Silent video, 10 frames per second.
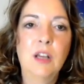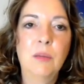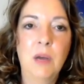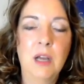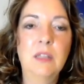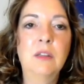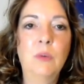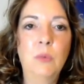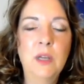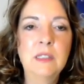but
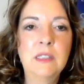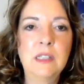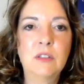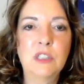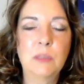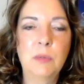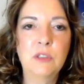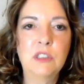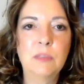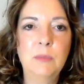the ones that are
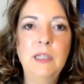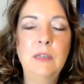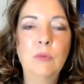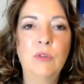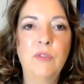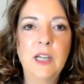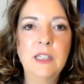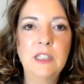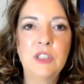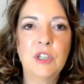supposed to be will
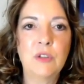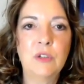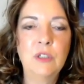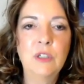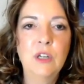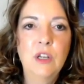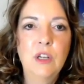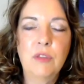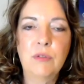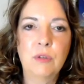find each other
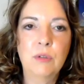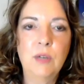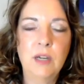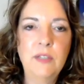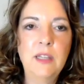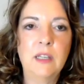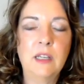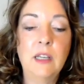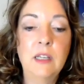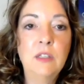through
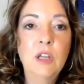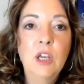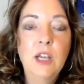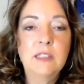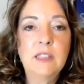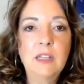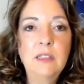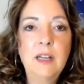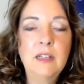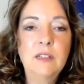everything. And it's got to
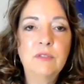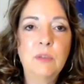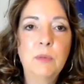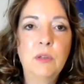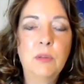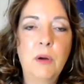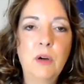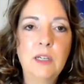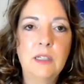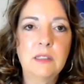line up for both
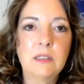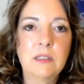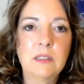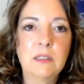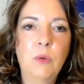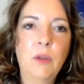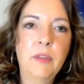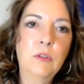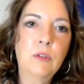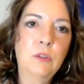parties. While
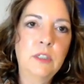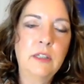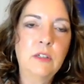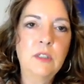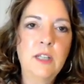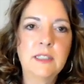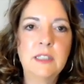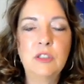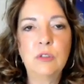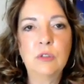they're learning their
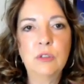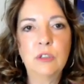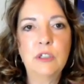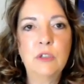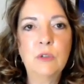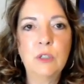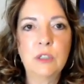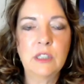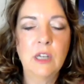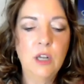lessons, you're learning
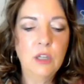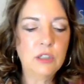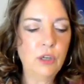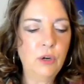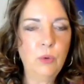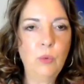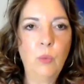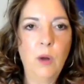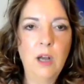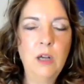yours. So
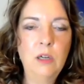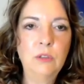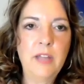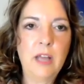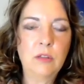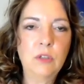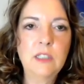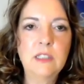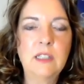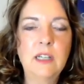while that
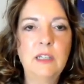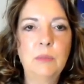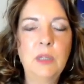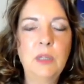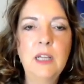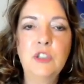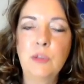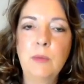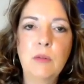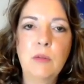learning is taking place,
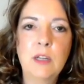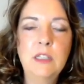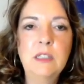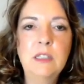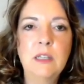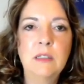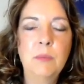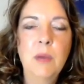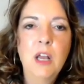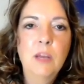you might run into
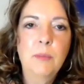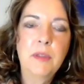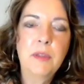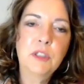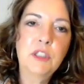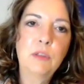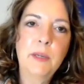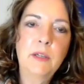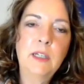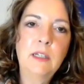them, but they're still
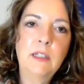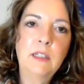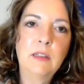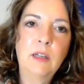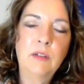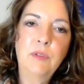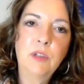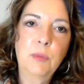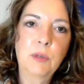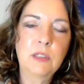married and in love
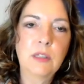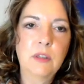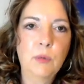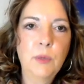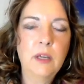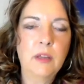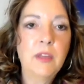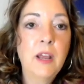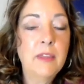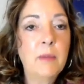with the person they're with.
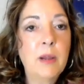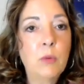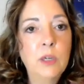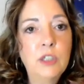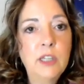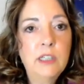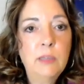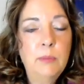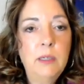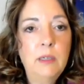They might wish they
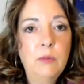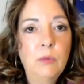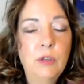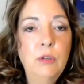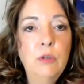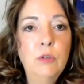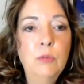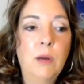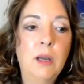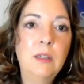could be with you,
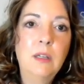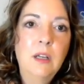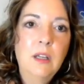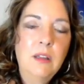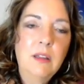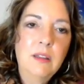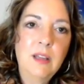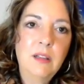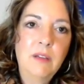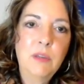but
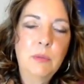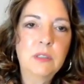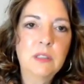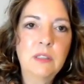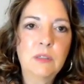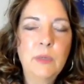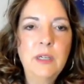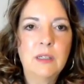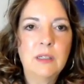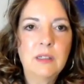they love the person they're
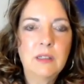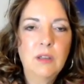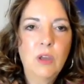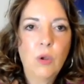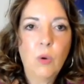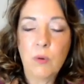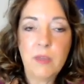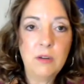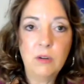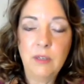with, or
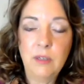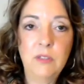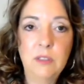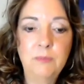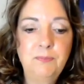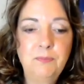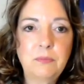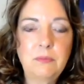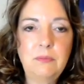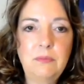don't even
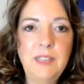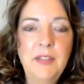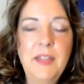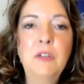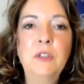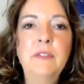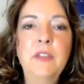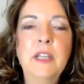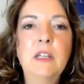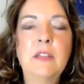
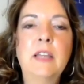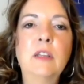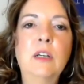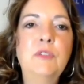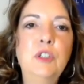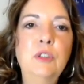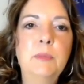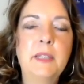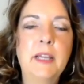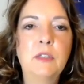think that they love you,
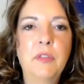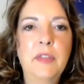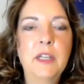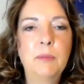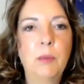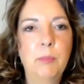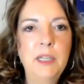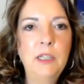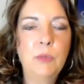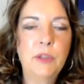but they don't think about
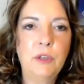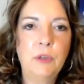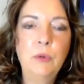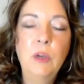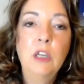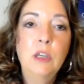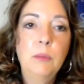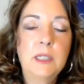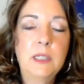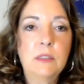being with you
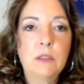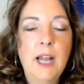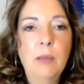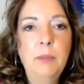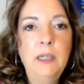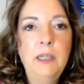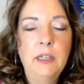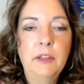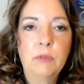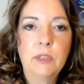because they're happy
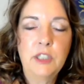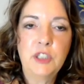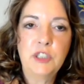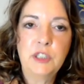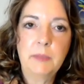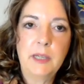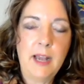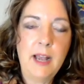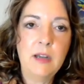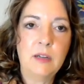in the relationship they
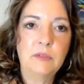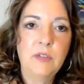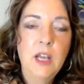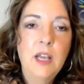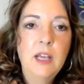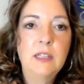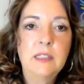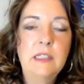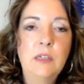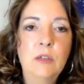have.
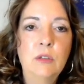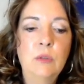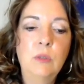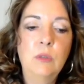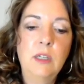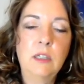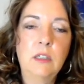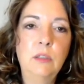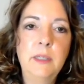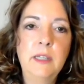And so it
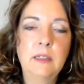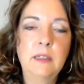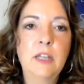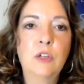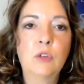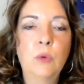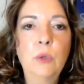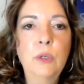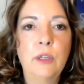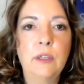could be that later
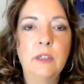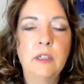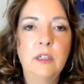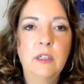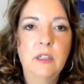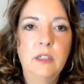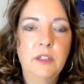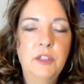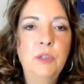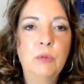on
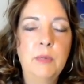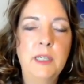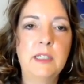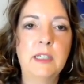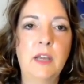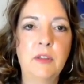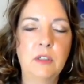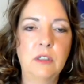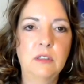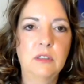you will be together.